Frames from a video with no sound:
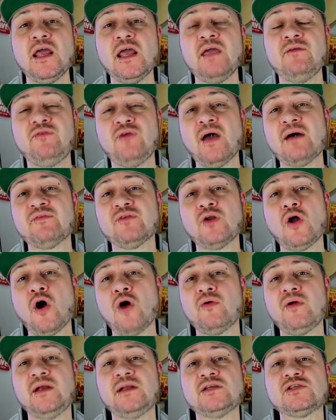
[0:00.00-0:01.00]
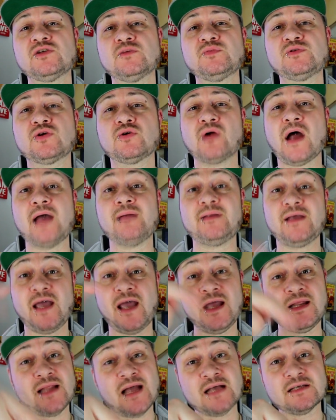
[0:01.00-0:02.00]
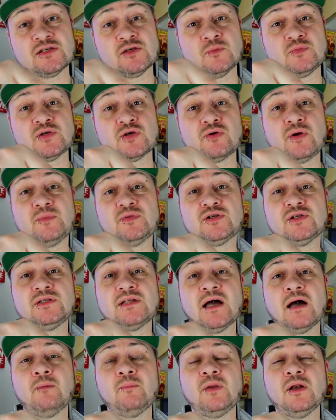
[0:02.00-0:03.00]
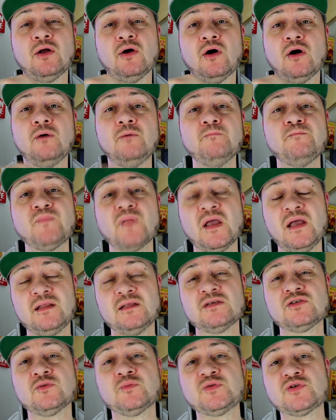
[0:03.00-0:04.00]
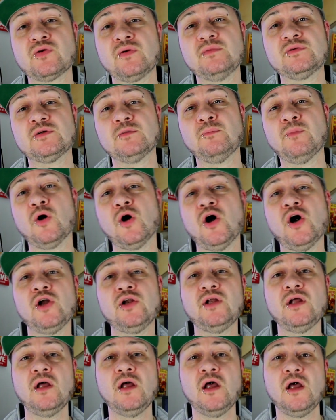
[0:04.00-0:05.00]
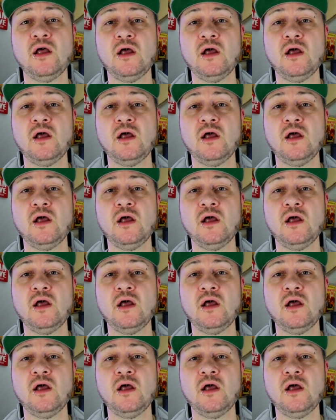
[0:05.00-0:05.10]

If you haven't already subscribed, hit that subscription down below. Hit the subscription button,